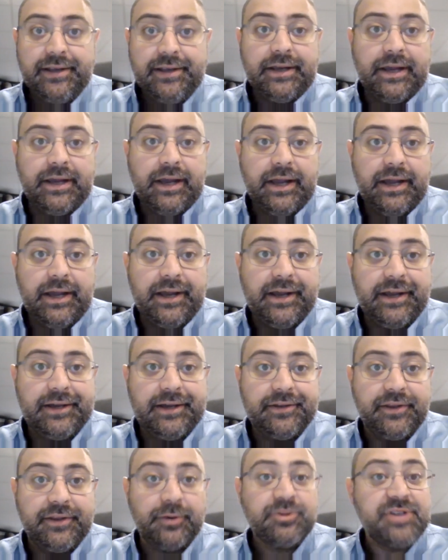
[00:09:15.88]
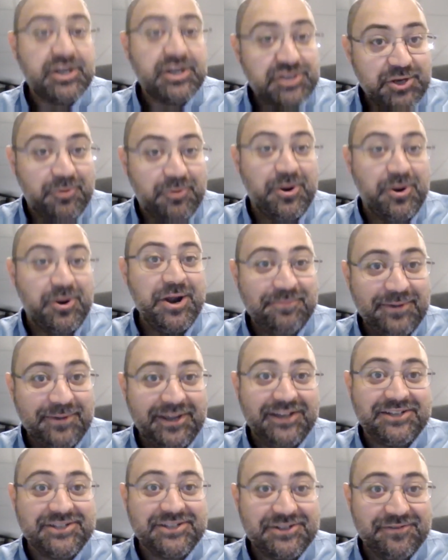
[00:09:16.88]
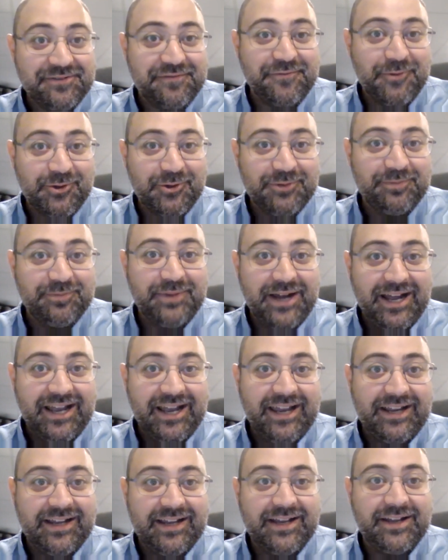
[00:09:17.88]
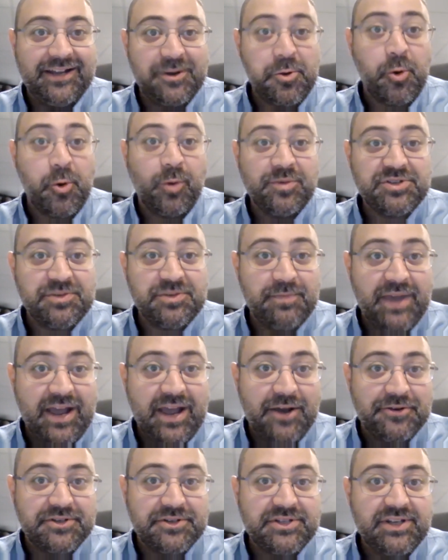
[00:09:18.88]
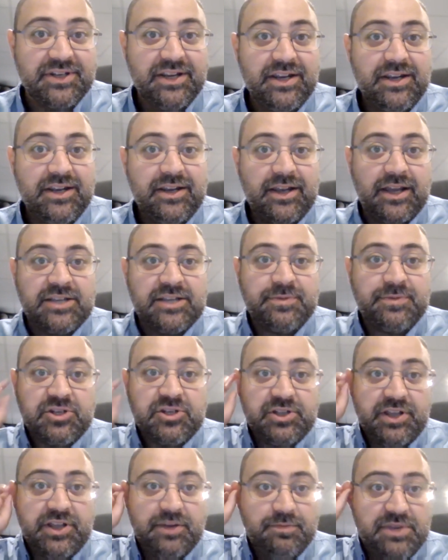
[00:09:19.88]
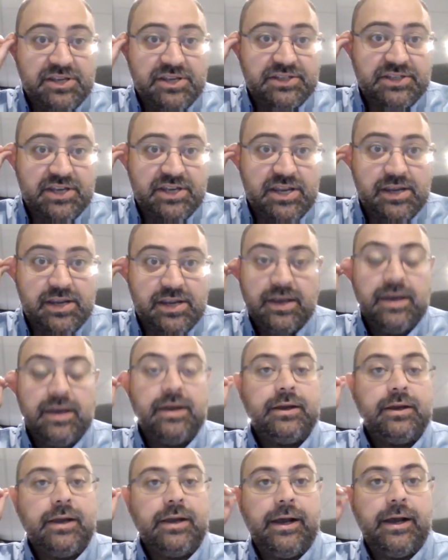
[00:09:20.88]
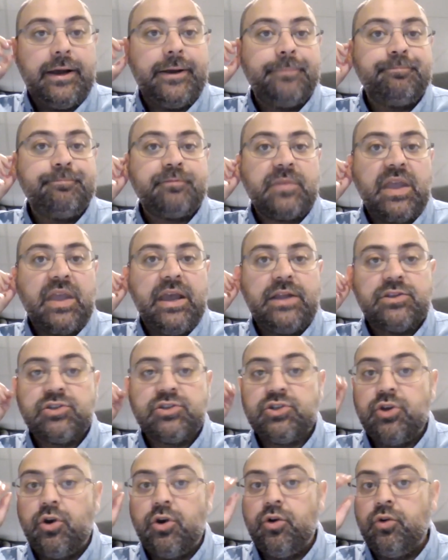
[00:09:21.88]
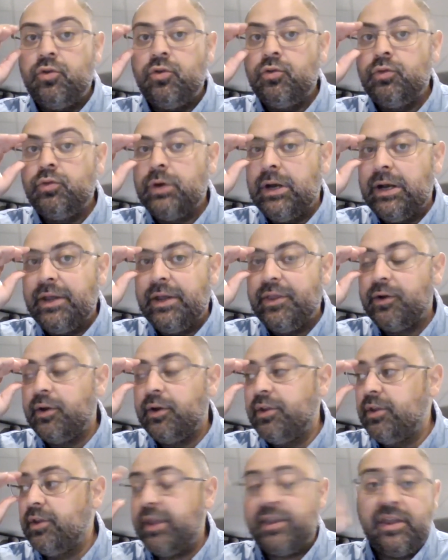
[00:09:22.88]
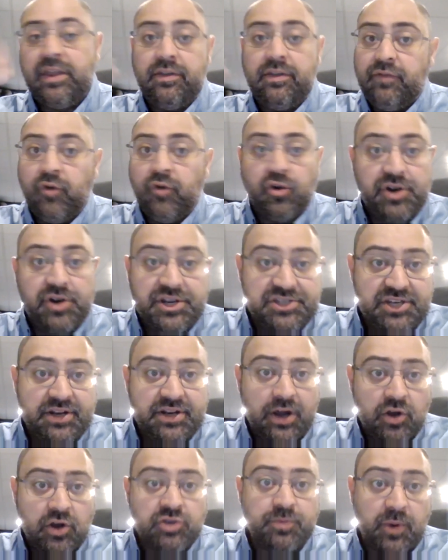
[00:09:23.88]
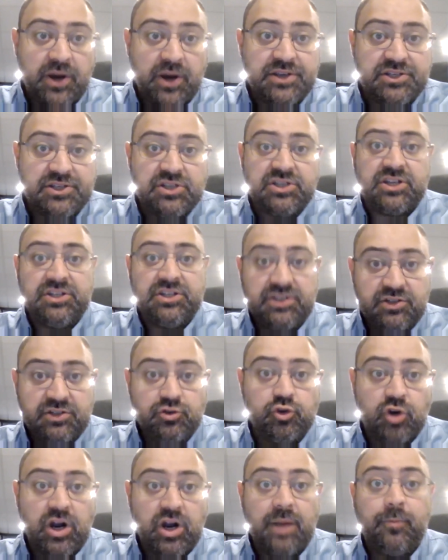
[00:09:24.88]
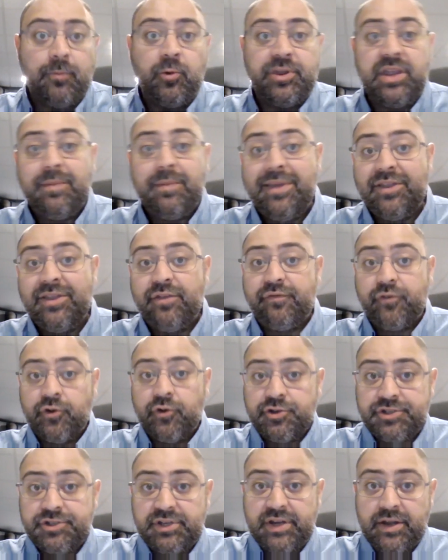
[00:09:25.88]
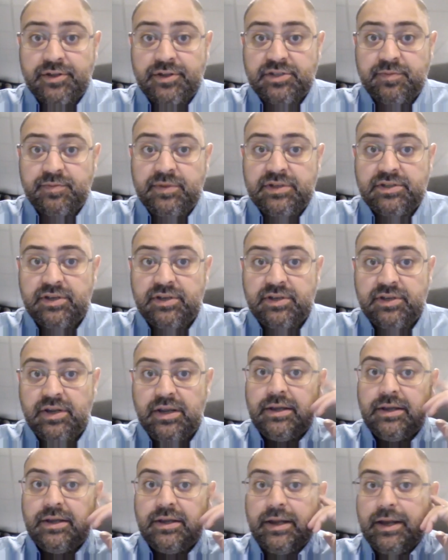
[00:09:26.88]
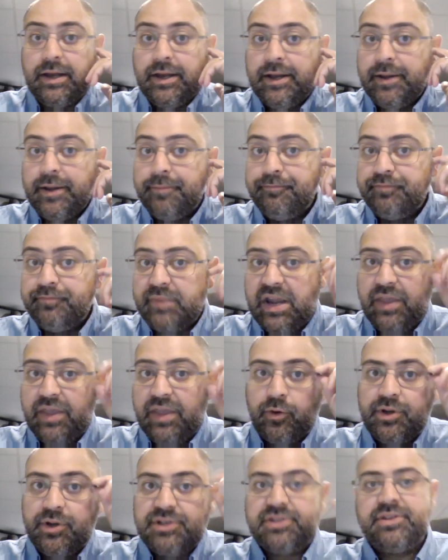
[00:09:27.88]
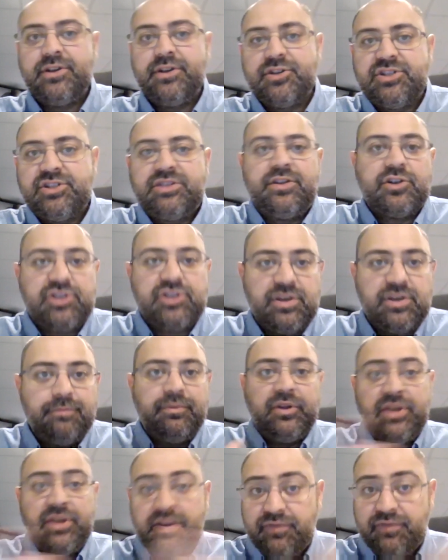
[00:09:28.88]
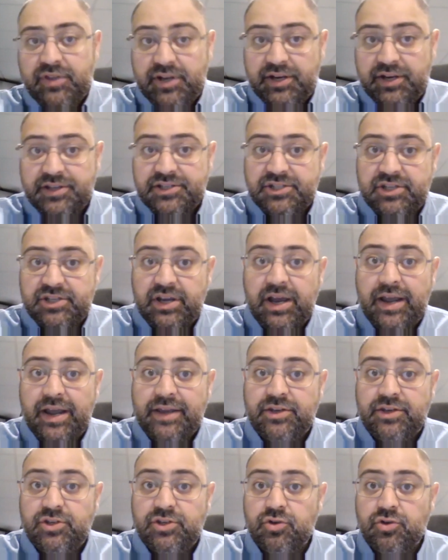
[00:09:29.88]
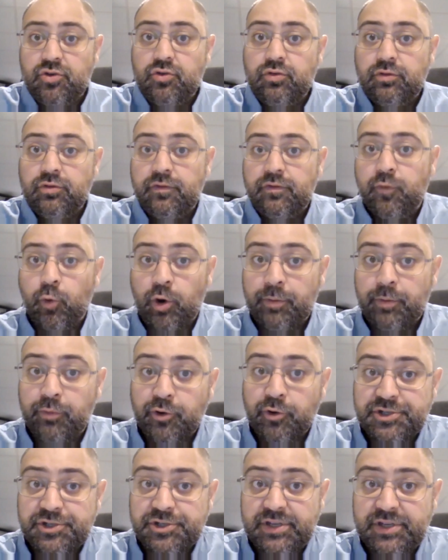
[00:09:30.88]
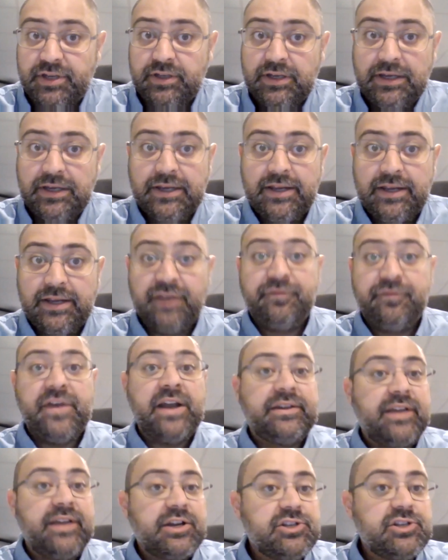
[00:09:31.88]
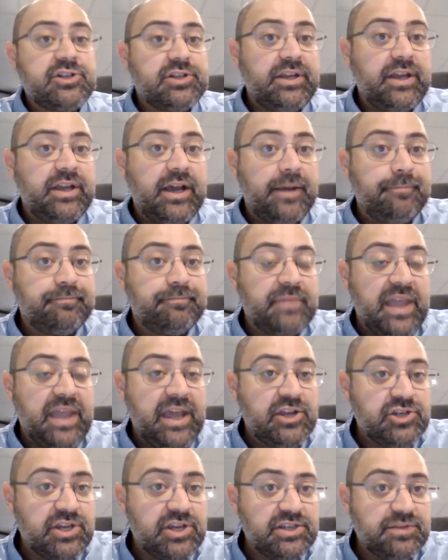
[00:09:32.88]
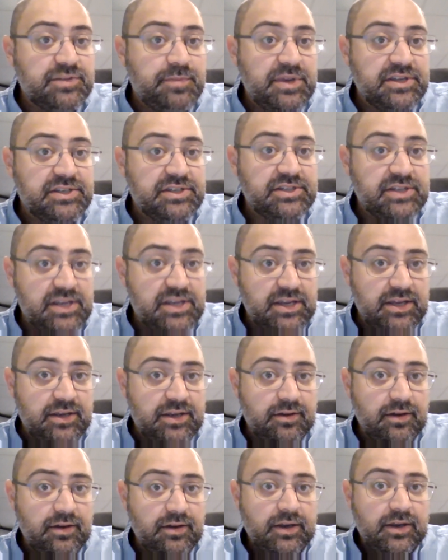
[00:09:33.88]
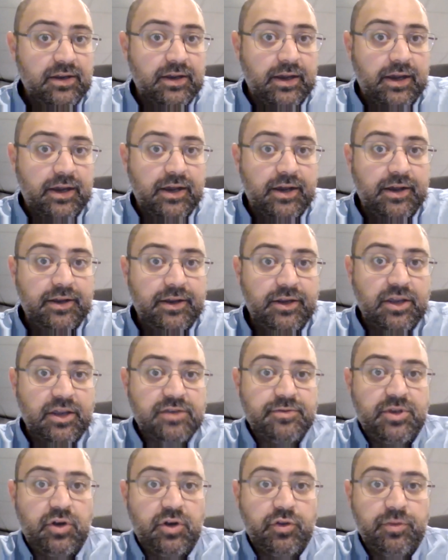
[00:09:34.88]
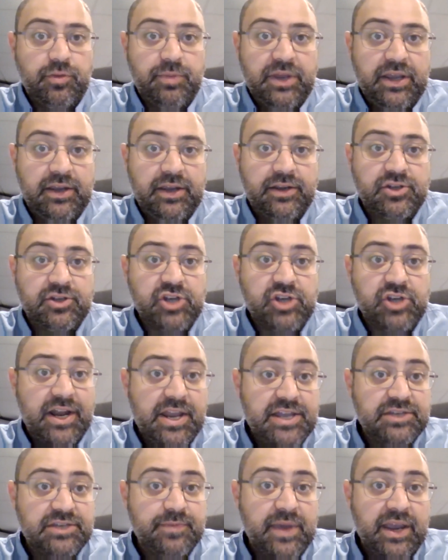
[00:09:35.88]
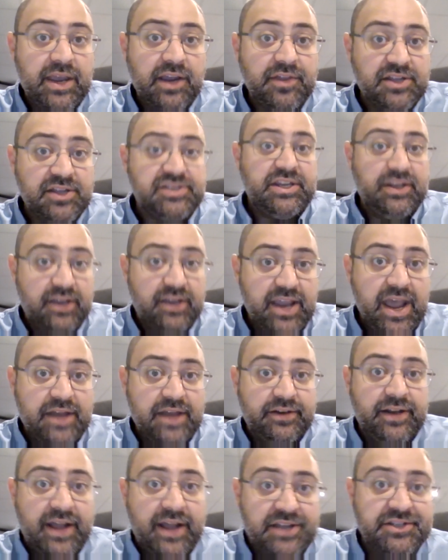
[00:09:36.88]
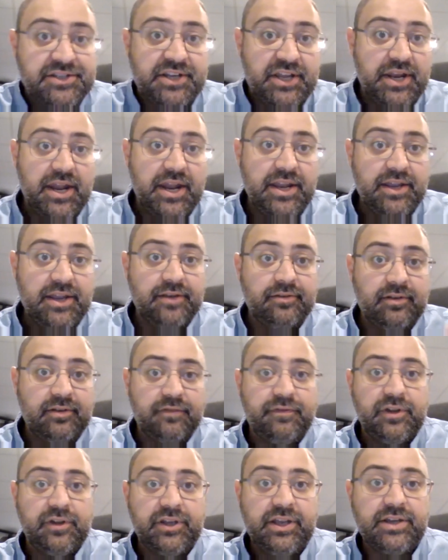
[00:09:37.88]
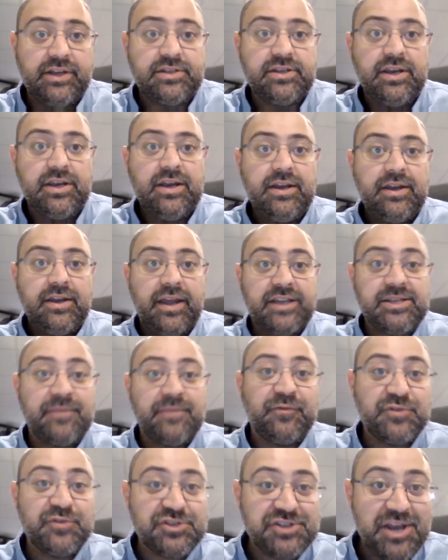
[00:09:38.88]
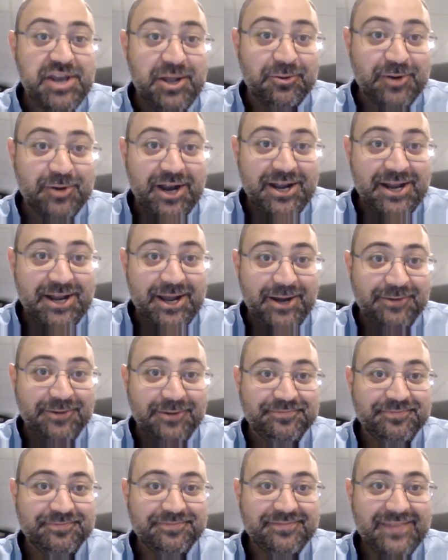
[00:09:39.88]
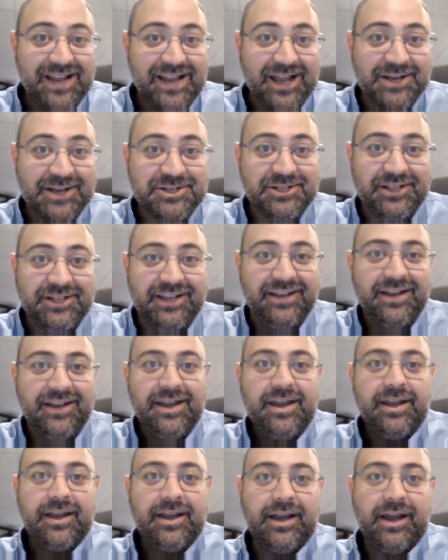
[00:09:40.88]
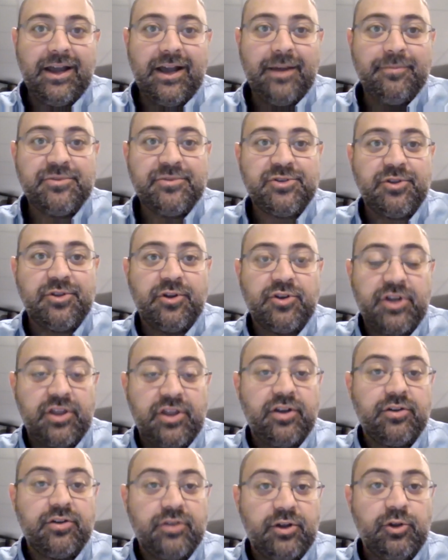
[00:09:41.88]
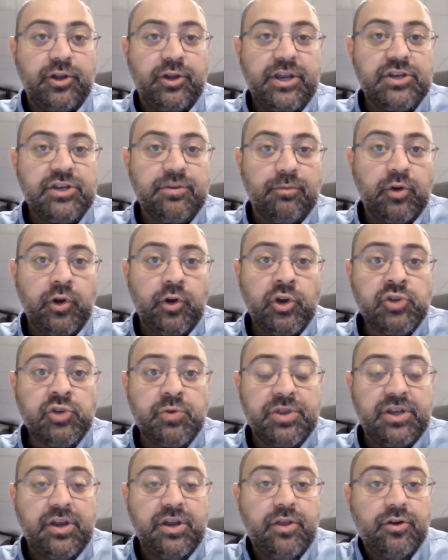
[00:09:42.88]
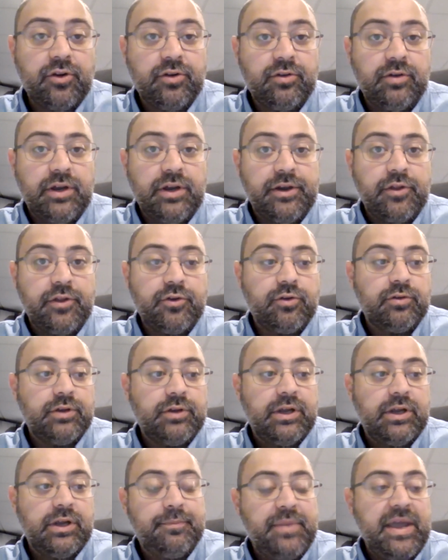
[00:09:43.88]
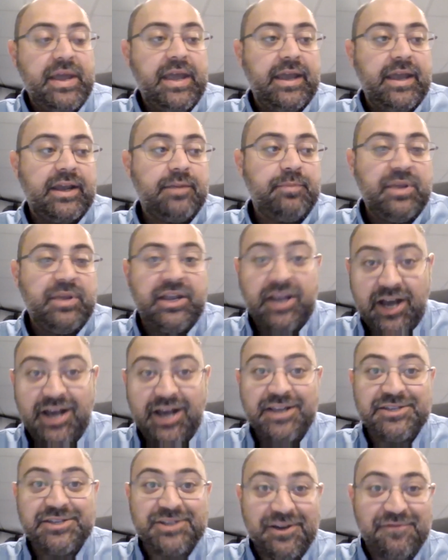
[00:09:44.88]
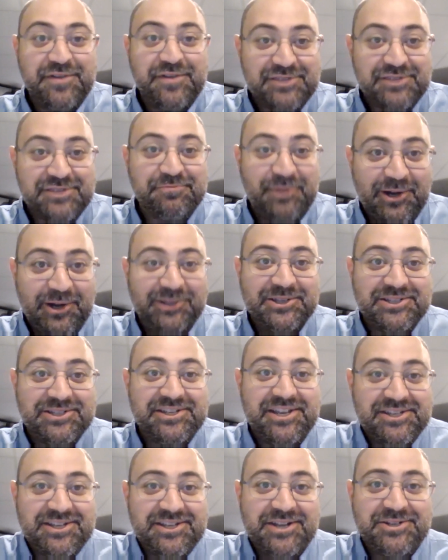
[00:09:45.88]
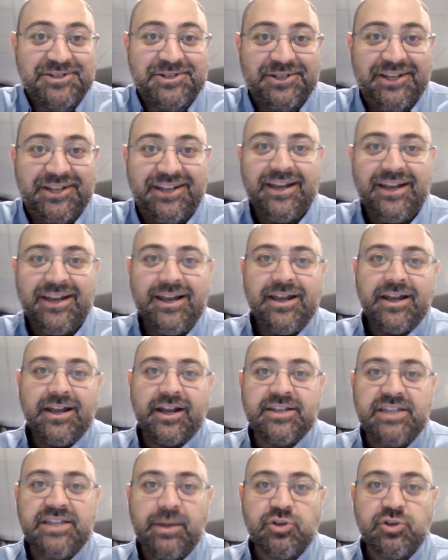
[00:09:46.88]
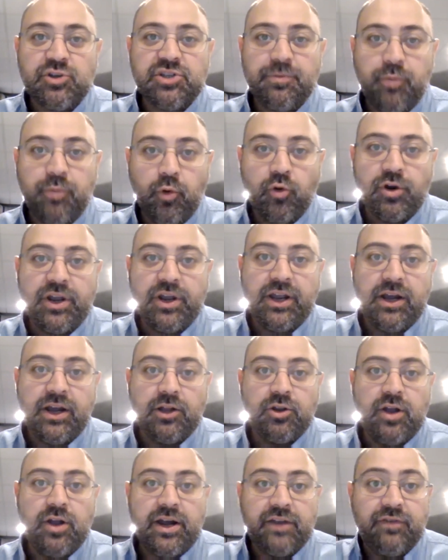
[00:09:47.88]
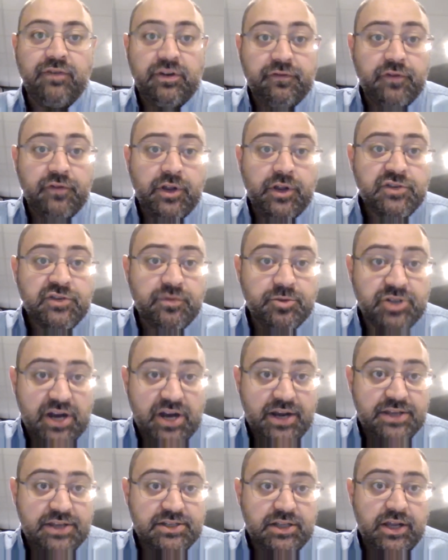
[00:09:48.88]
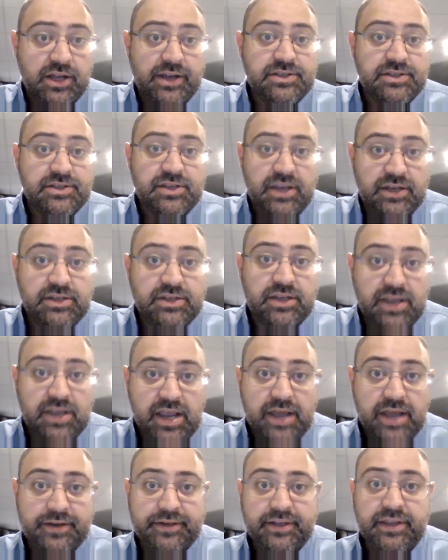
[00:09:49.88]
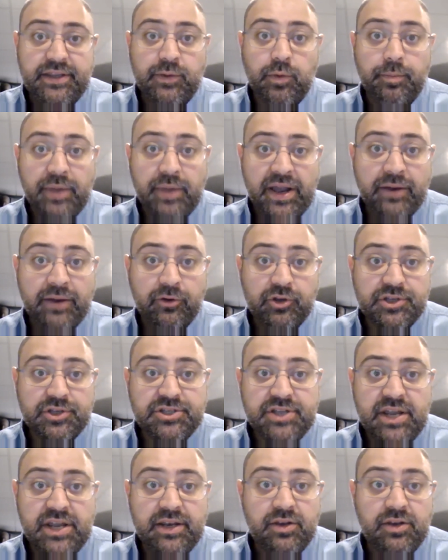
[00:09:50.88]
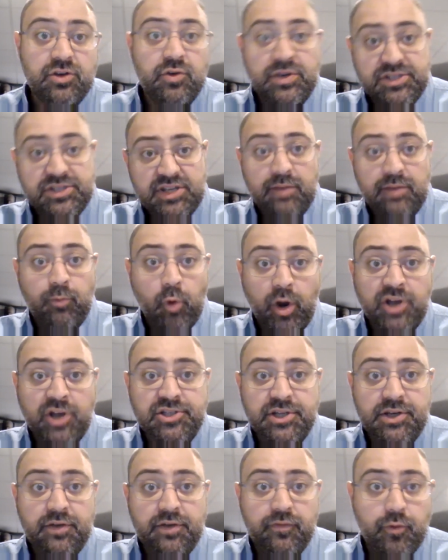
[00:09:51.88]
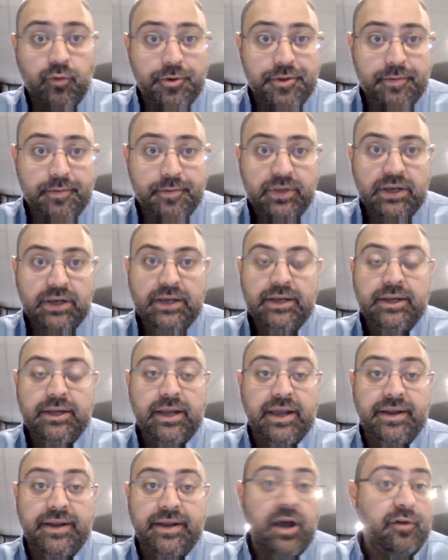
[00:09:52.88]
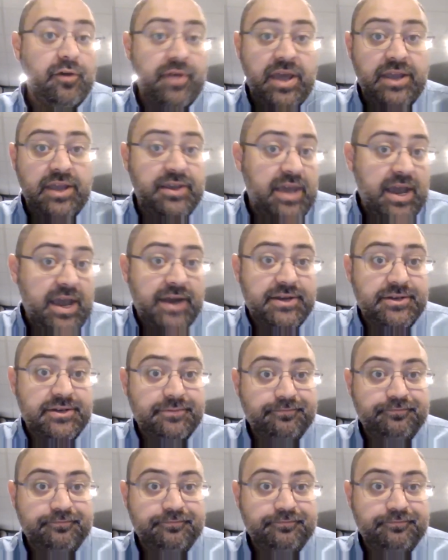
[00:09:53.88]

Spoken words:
there was actually quite a bit of foreign buying, enormous amount, especially in BC. And so they've already seen house prices can drop when they made the first announcement. And there's some belief that it is tied to foreign purchasing. In fact, actually, HSBC, yes, the big Chinese bank that's in Canada has a Canadian affiliate, is up for sale right now, actually. So they're looking to merge with another bank because of this policy, essentially, because they were supporting a lot of influx from Chinese clients into Canada that were buying real estate and doing some mortgage lending for them, and now they can't.